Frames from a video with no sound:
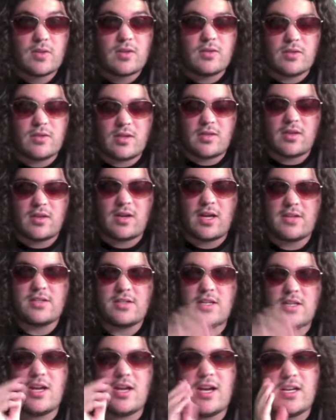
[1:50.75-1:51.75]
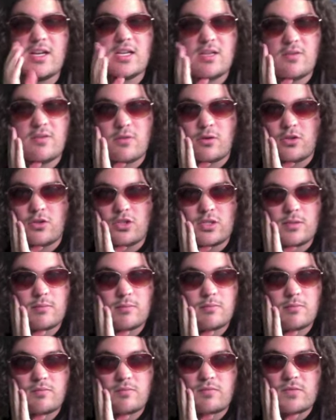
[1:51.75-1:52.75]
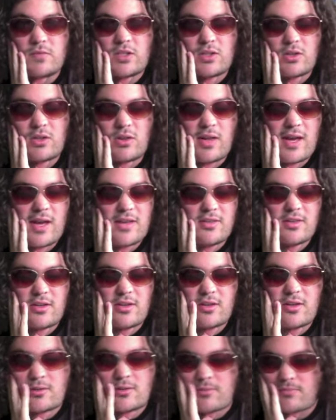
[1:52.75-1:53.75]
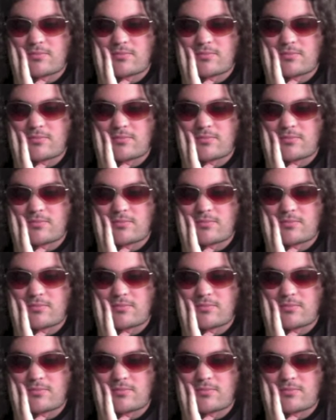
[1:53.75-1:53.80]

Yeah, the 1990 version, classic.